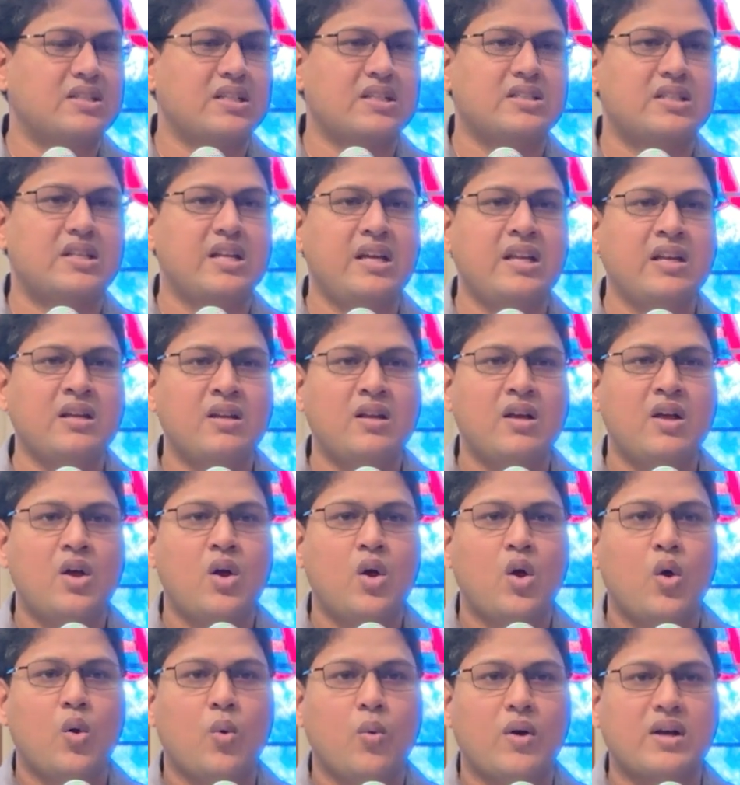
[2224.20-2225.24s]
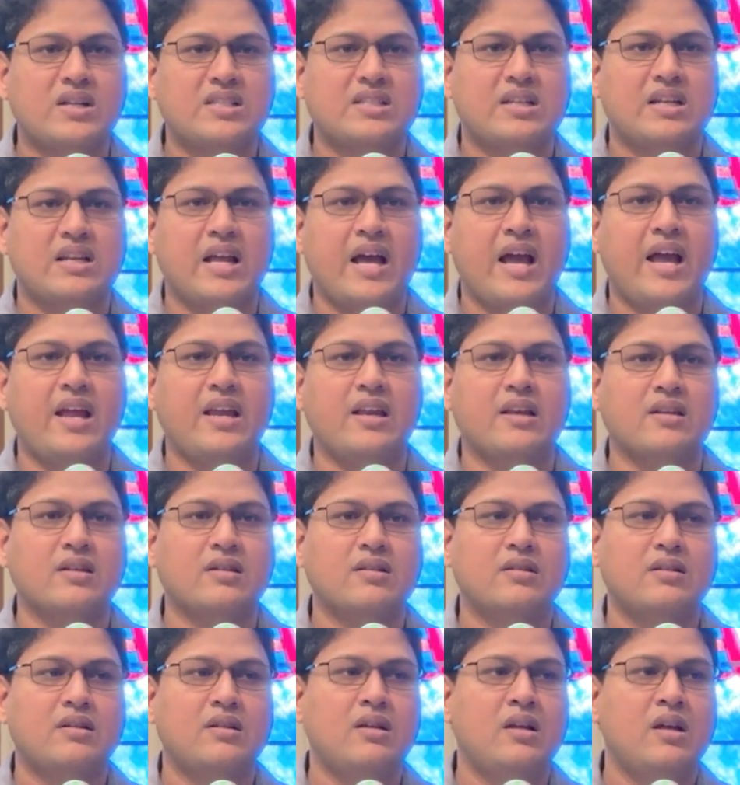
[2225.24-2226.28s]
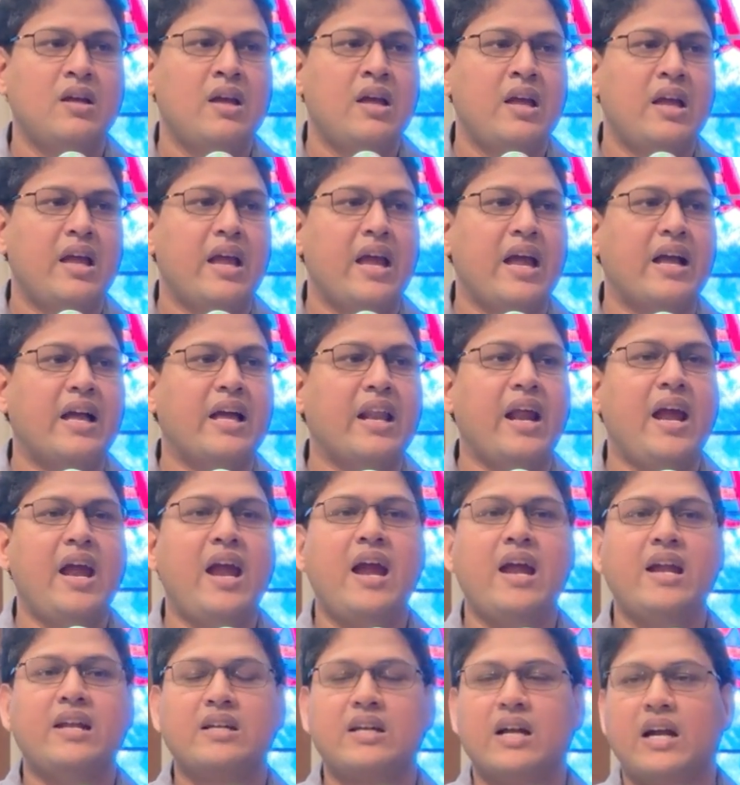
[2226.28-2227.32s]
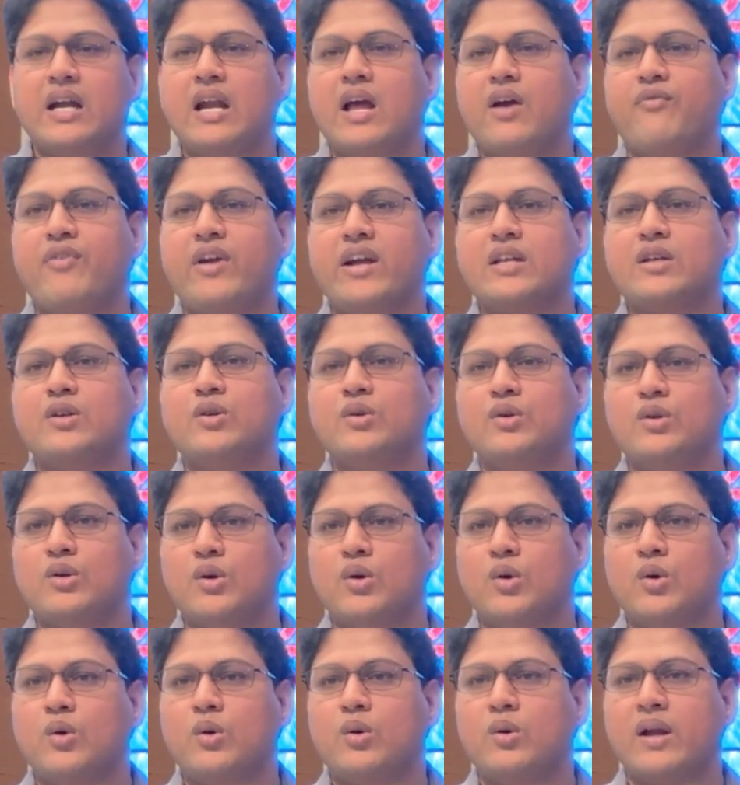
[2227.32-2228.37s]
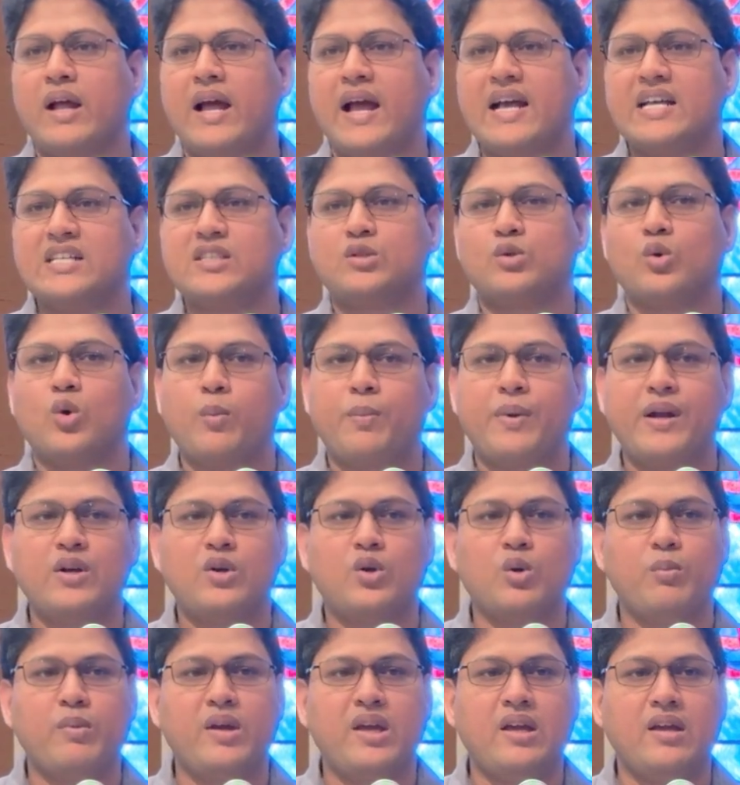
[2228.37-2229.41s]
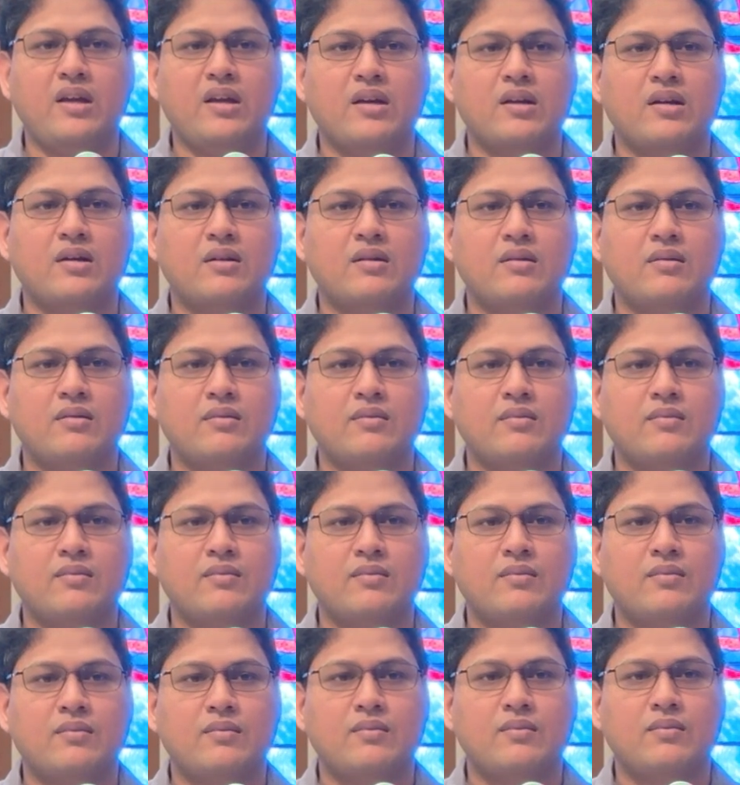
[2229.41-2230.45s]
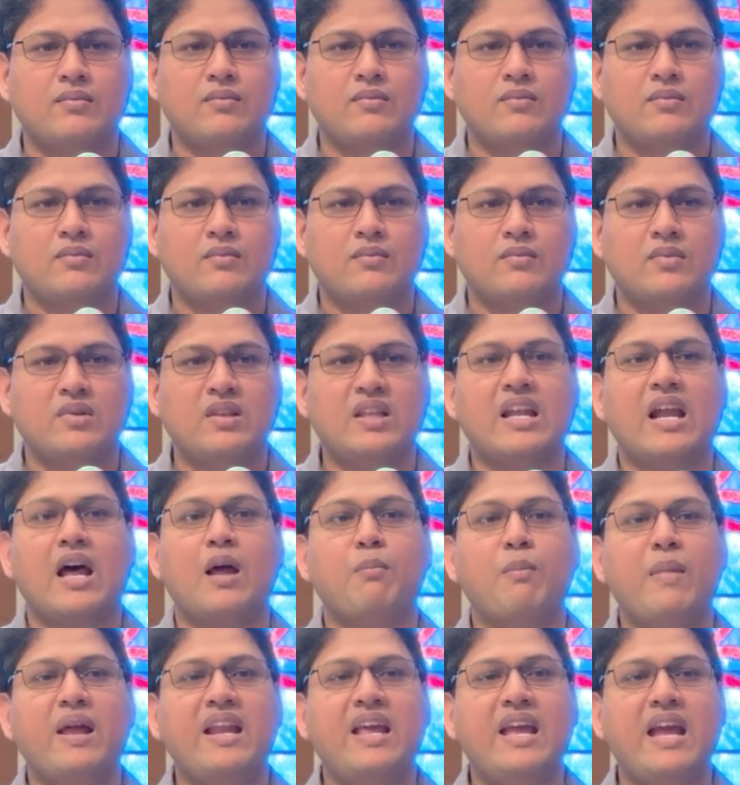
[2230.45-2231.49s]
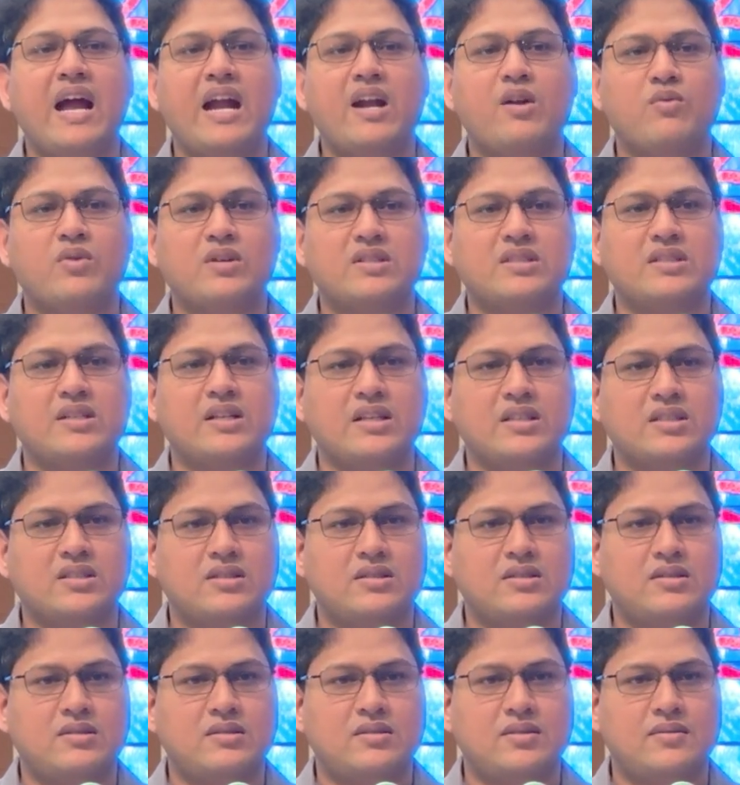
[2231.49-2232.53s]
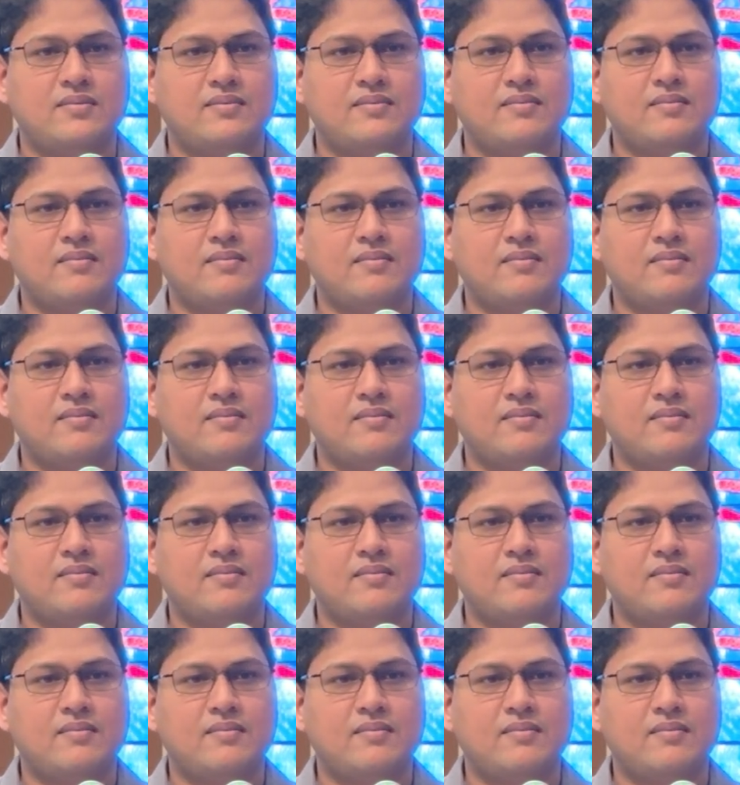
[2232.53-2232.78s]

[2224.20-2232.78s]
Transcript: 16, verse 9. A great and effective door has opened to me. There are many adversaries.